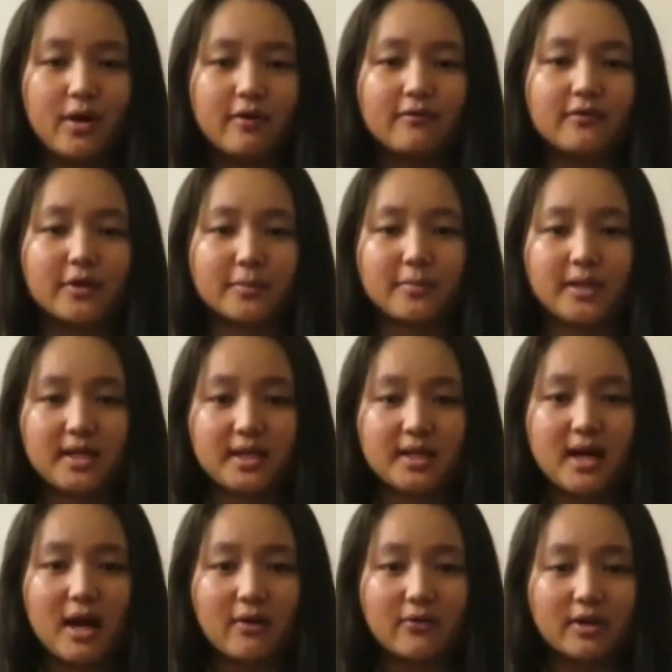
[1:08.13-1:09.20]
for being
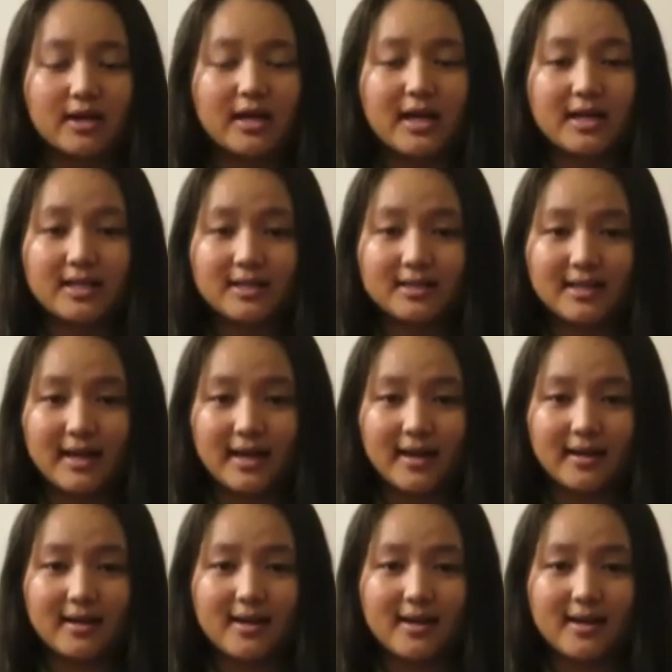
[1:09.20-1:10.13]
our guiding light